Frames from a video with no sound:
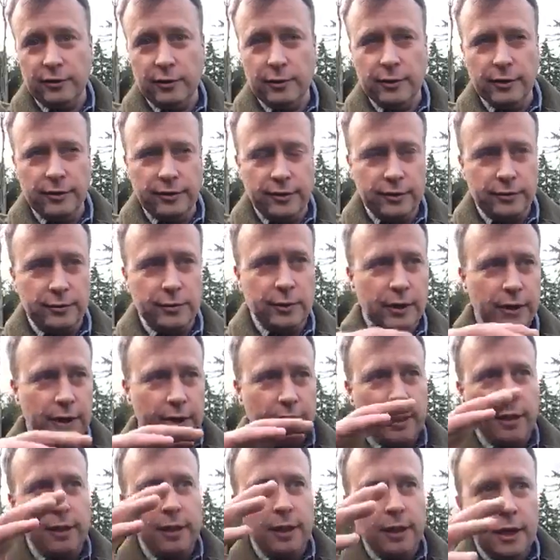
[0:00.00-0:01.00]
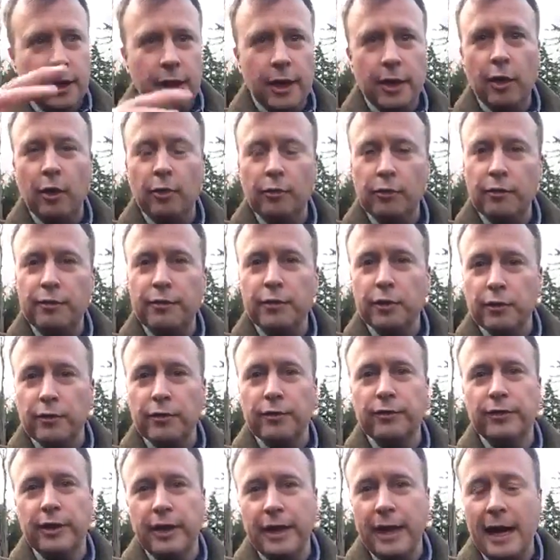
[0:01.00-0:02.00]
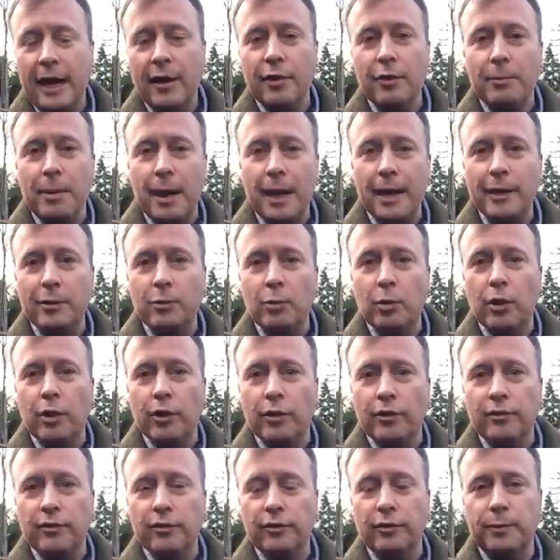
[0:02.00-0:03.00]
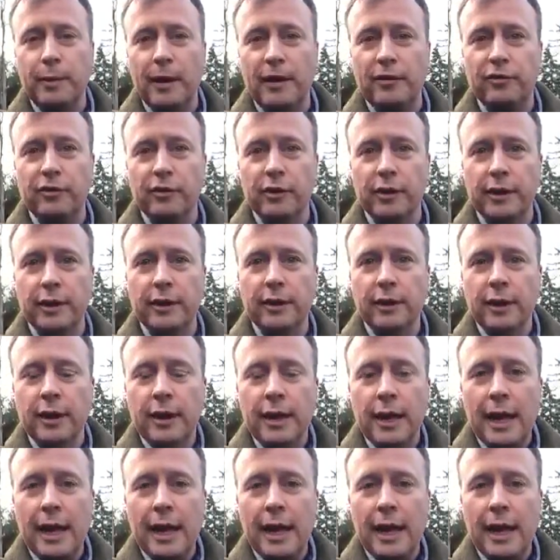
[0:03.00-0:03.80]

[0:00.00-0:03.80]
So this is really an overview of, say, how the body works, especially